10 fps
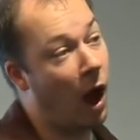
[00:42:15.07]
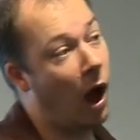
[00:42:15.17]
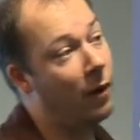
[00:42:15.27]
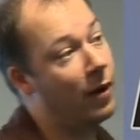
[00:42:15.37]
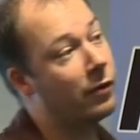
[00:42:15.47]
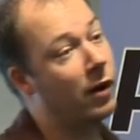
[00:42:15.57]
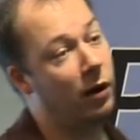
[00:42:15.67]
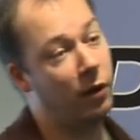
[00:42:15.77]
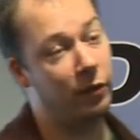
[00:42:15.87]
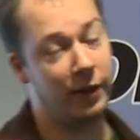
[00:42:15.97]
However,
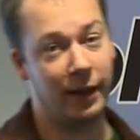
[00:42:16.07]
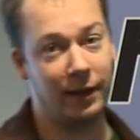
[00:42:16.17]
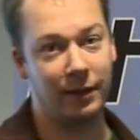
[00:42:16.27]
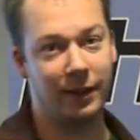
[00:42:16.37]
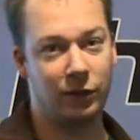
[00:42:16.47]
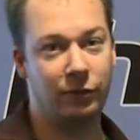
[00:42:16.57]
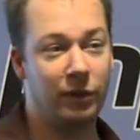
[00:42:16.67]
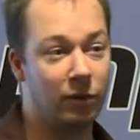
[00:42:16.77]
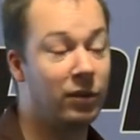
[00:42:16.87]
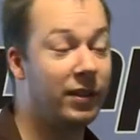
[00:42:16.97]
I don't think its
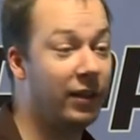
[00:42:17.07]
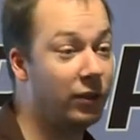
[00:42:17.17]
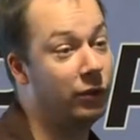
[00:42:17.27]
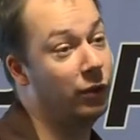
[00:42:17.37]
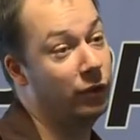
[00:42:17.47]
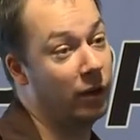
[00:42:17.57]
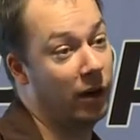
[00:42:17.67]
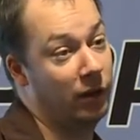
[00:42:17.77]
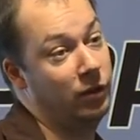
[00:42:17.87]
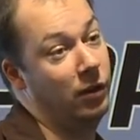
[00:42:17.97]
visualization tools
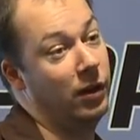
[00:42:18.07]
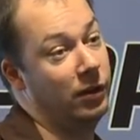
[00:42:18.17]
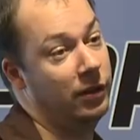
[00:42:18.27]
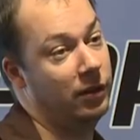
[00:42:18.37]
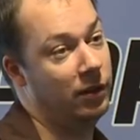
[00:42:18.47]
are so nice